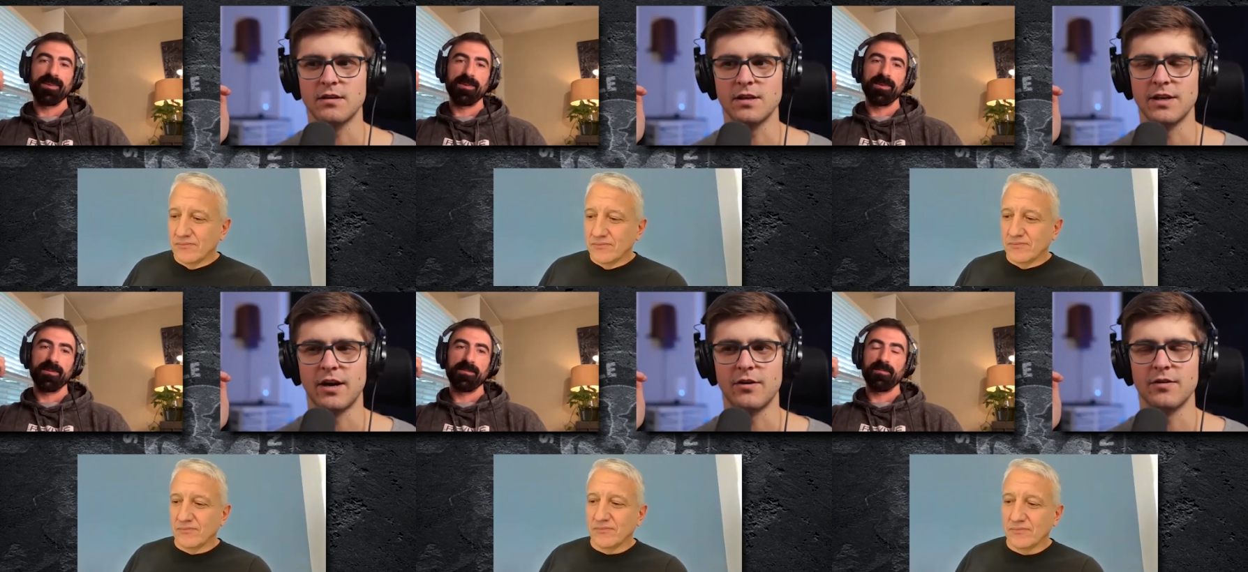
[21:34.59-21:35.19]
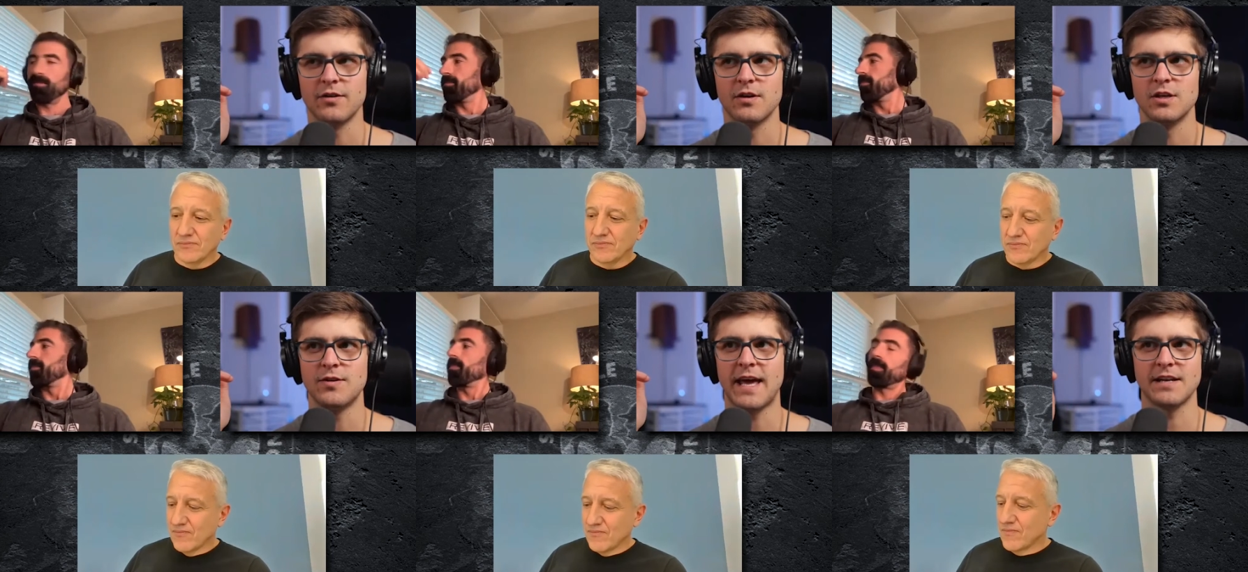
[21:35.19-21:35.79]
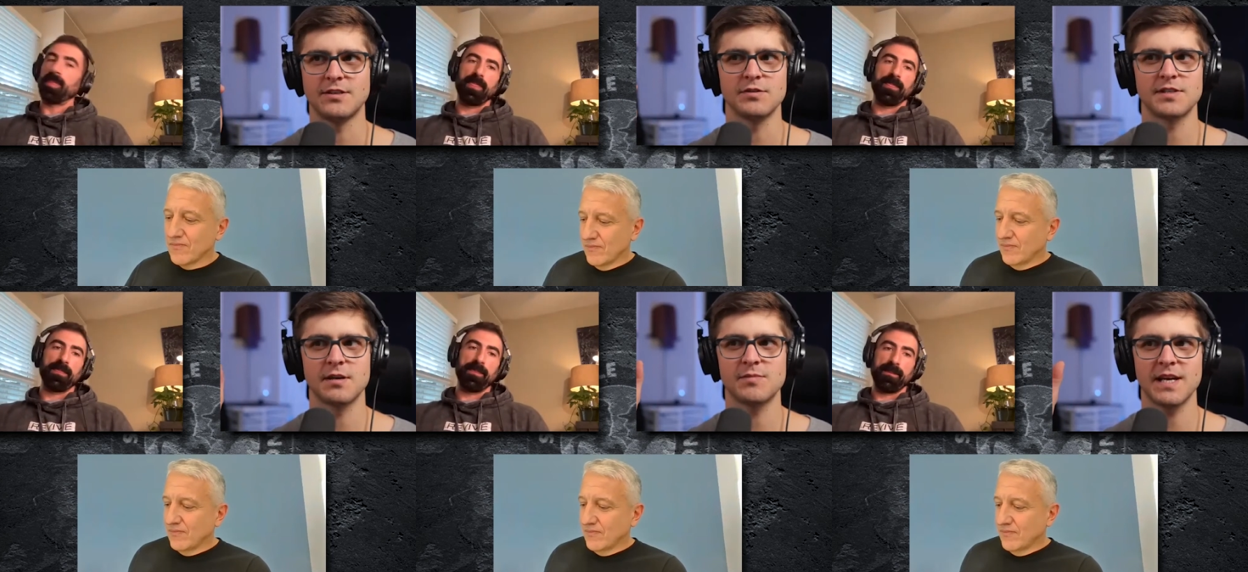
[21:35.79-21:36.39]
Speaker 1: you know, you can't do
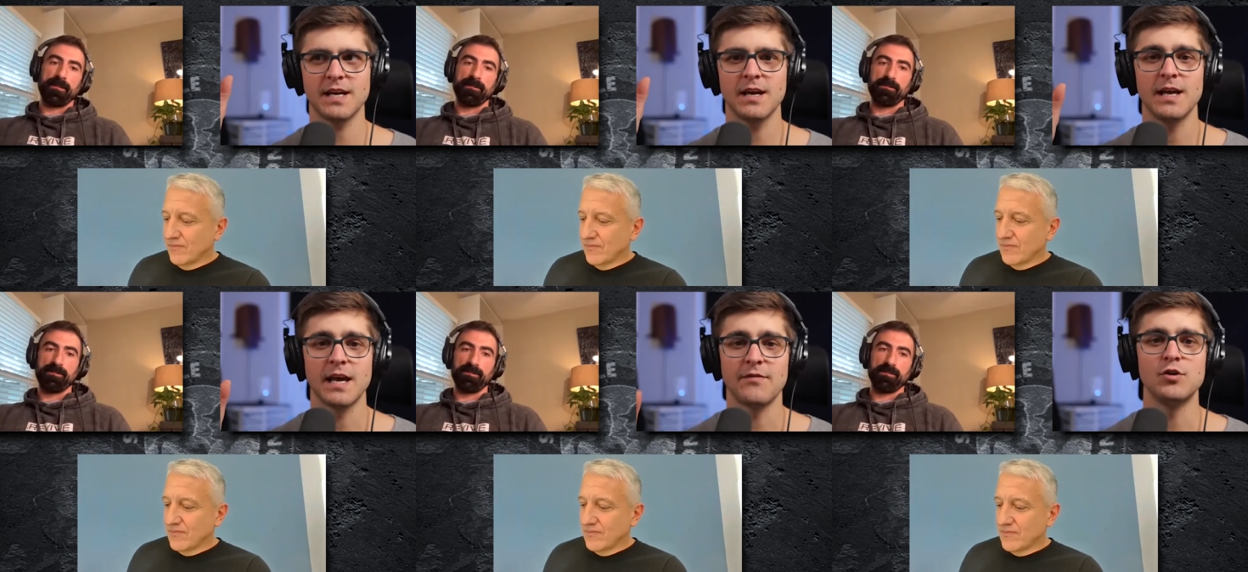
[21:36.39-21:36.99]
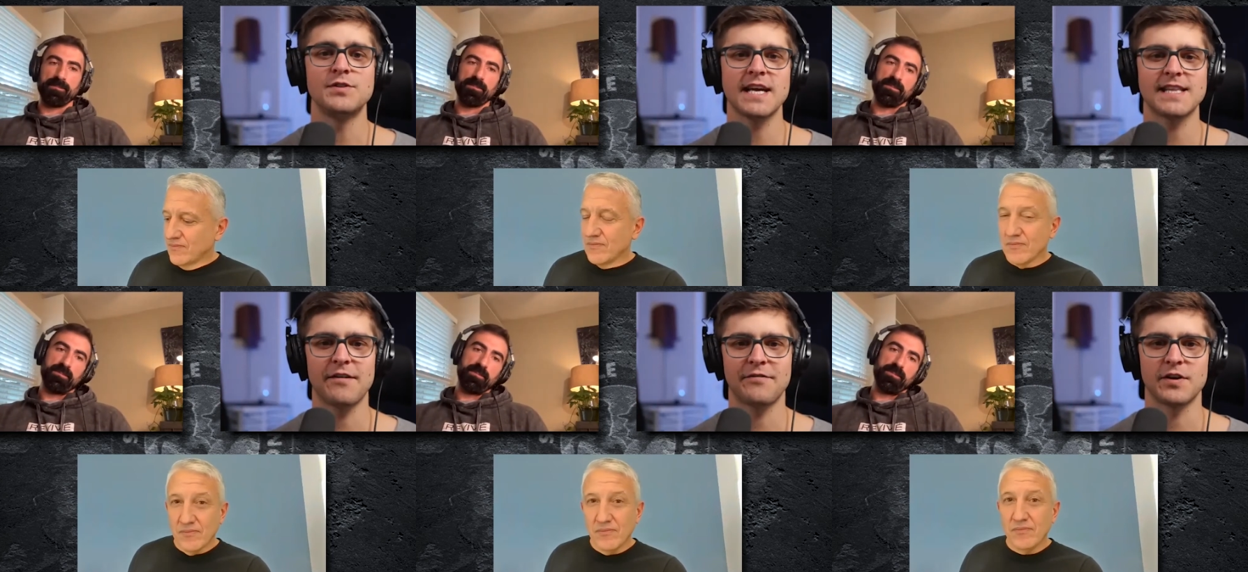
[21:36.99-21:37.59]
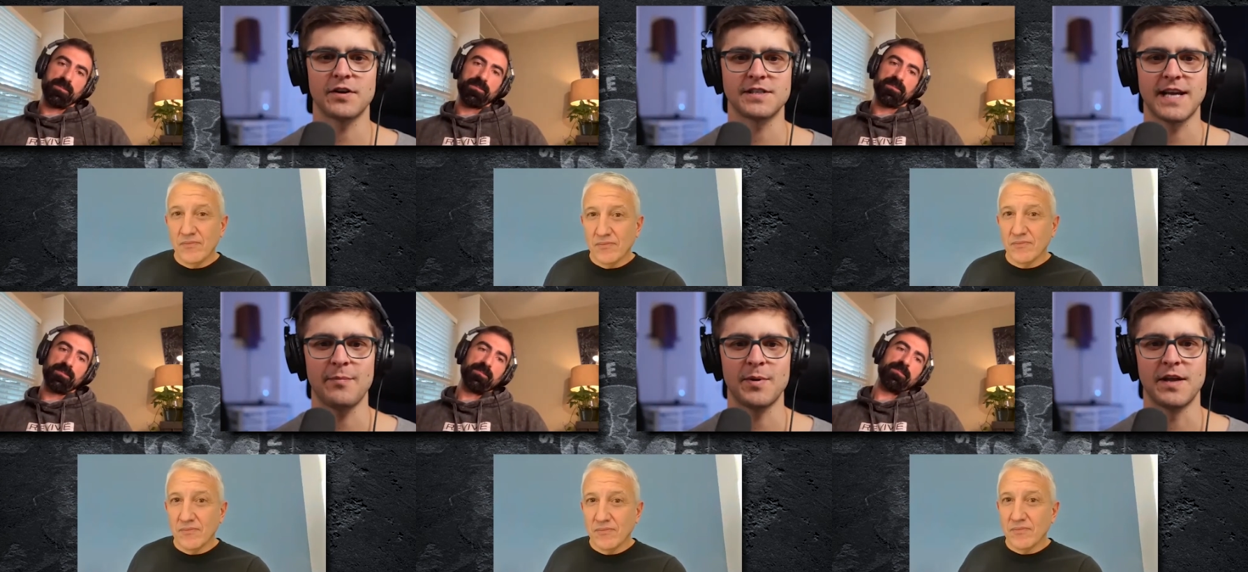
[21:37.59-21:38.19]
something, if you take that first
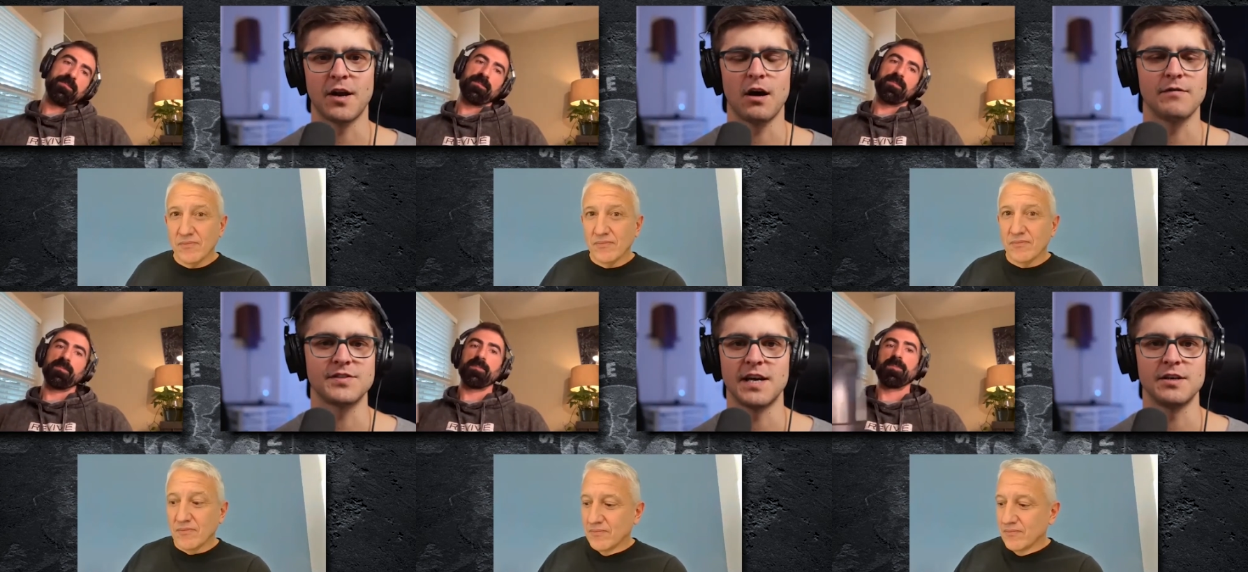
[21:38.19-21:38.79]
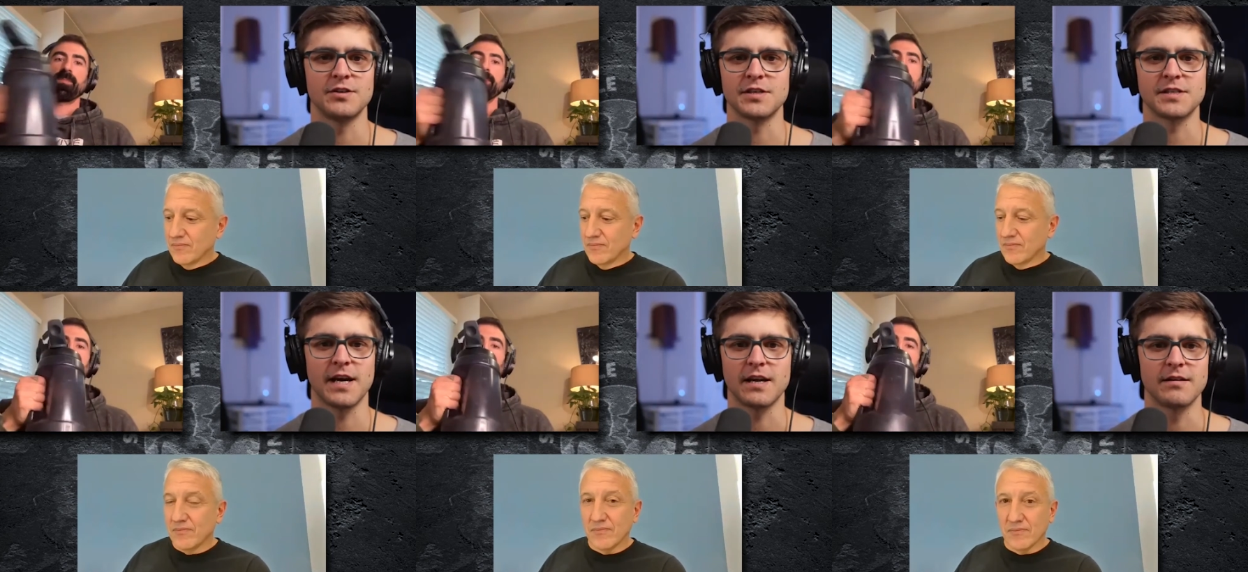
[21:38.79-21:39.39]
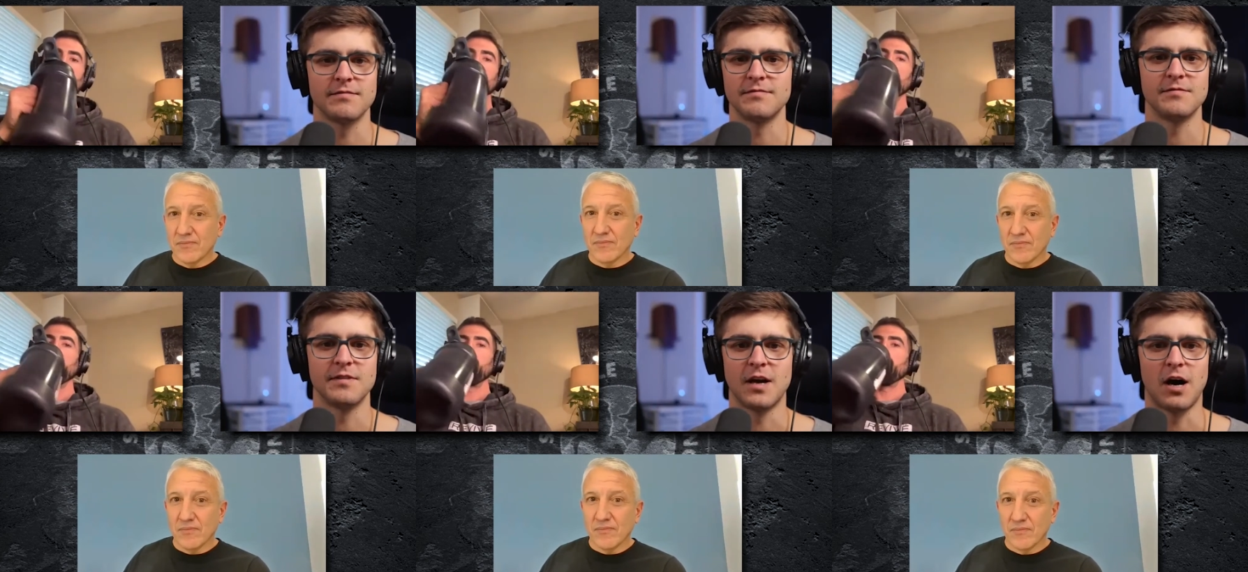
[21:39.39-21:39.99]
step and then all of a sudden you're just like
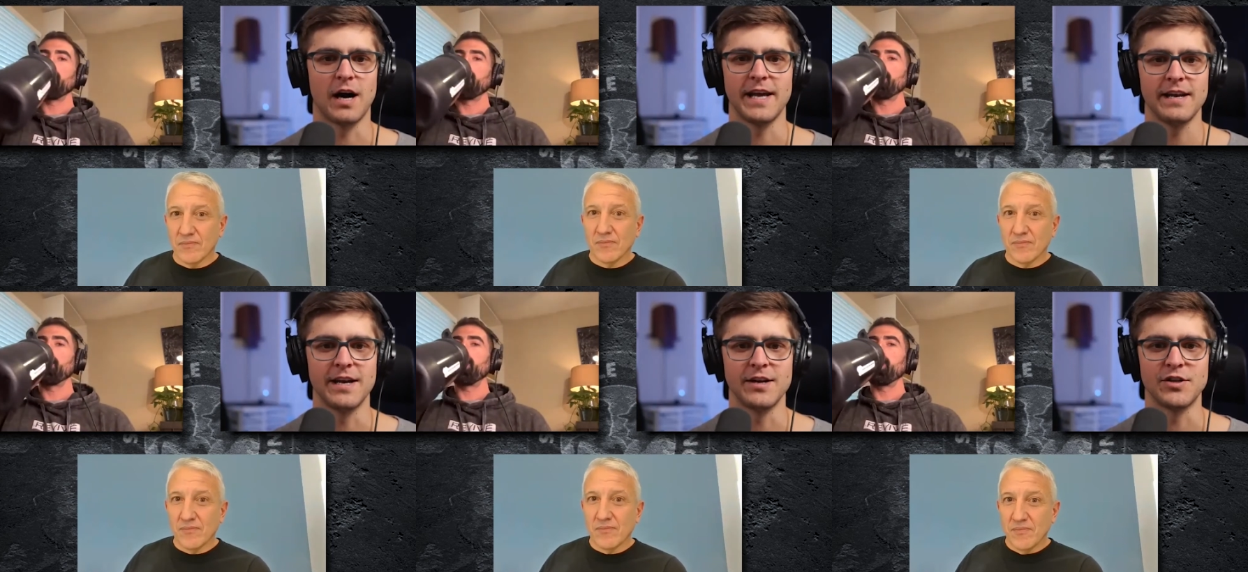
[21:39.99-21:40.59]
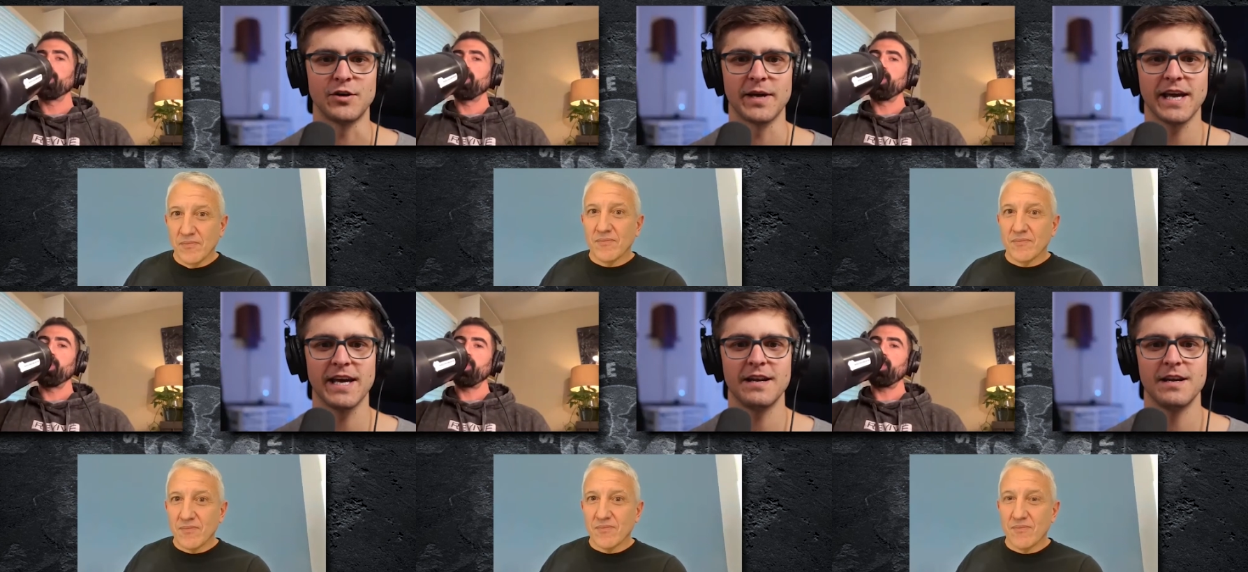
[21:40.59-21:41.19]
on it and you're doing it,